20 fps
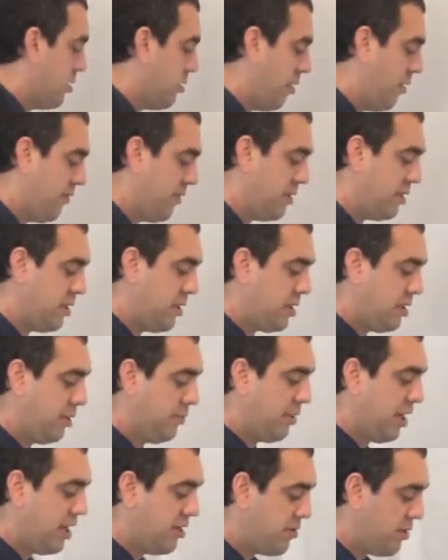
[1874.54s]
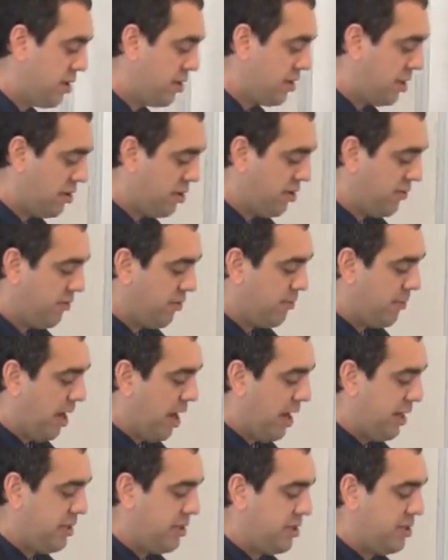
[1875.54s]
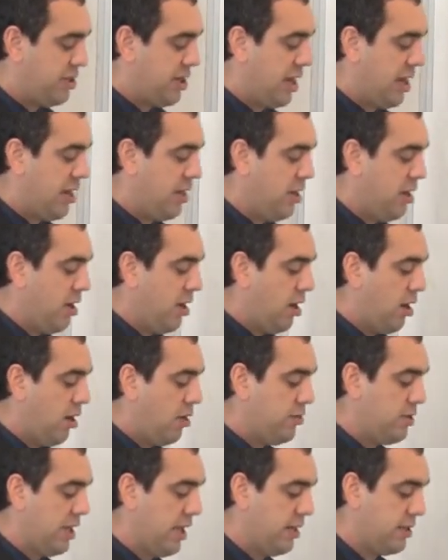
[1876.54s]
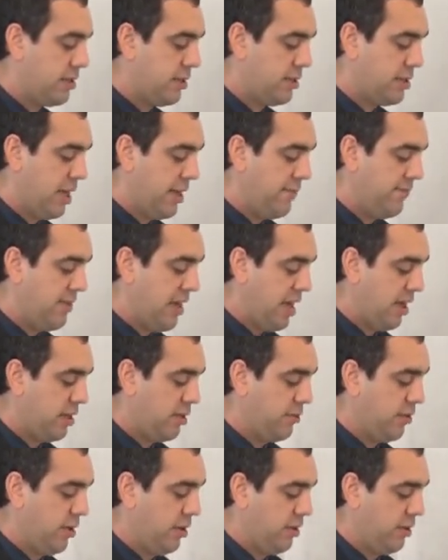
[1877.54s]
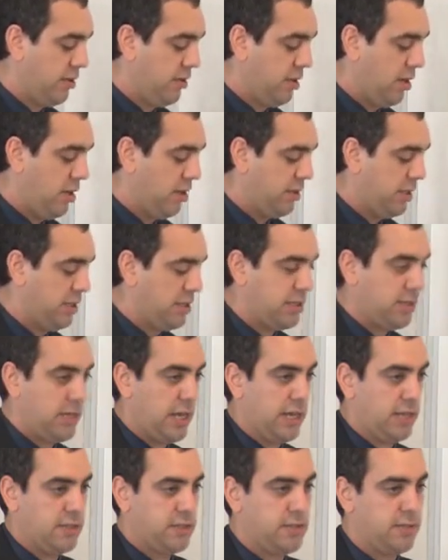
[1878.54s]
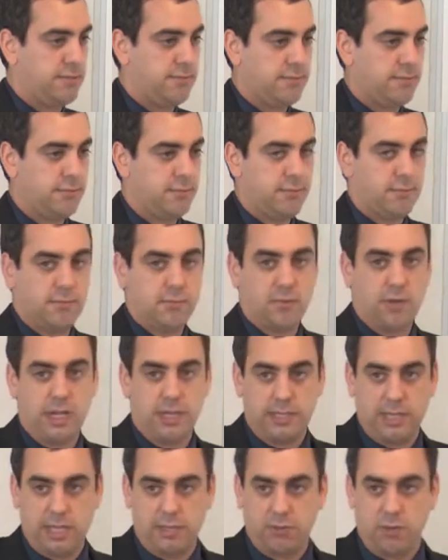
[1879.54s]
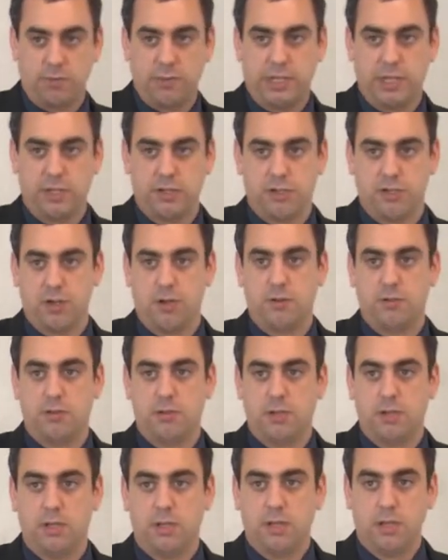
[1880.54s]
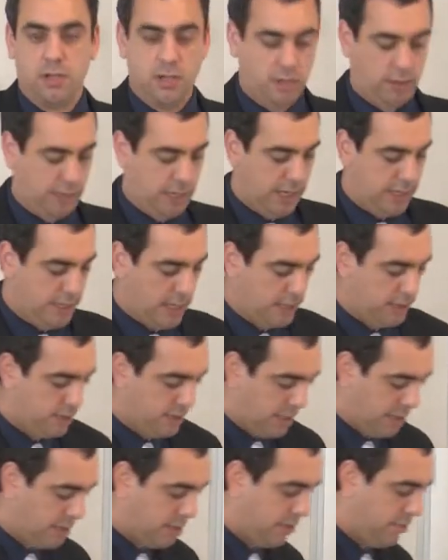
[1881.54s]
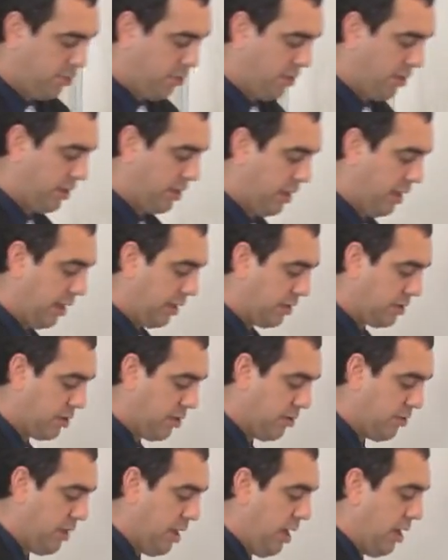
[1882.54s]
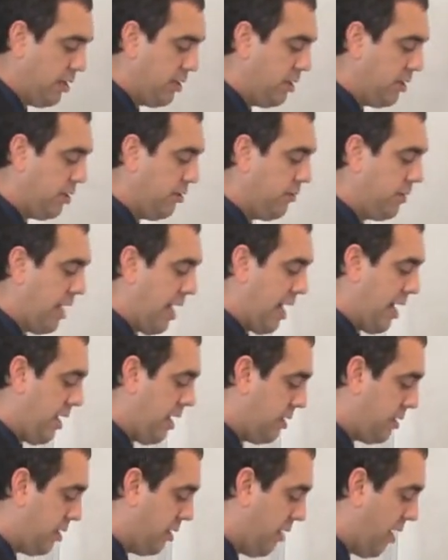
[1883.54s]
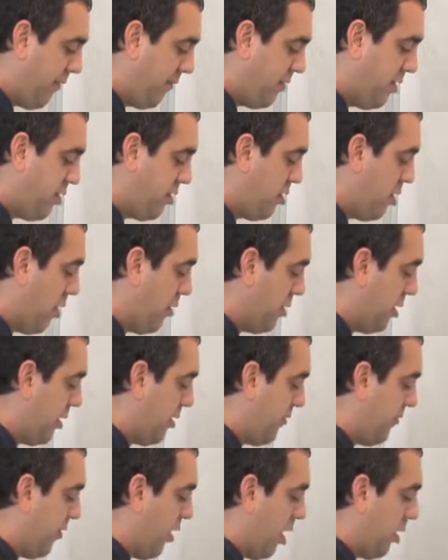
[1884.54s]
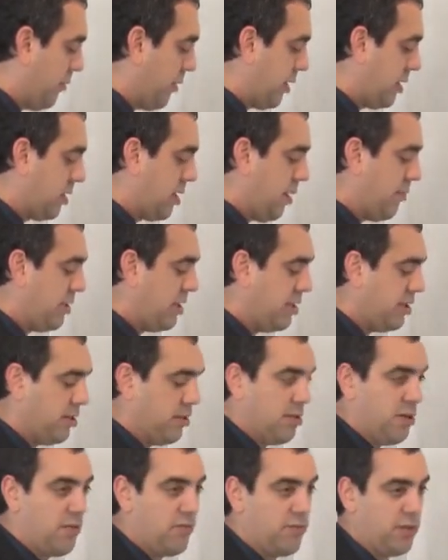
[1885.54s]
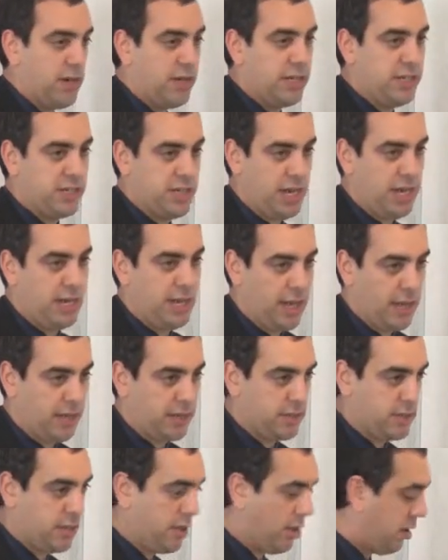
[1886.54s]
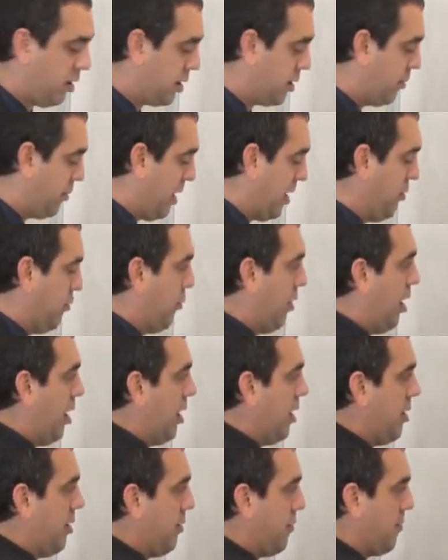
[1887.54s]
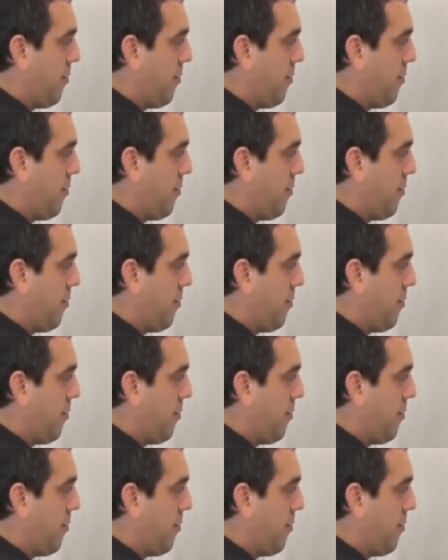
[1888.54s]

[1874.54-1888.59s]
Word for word: So if the system can transition from I to j, O takes the same value on, on these states, right? That's what we can show, okay? And that's, that's an important thing. So to do that, it's enough to show that the following sum is zero for any j and x, and I'll explain why.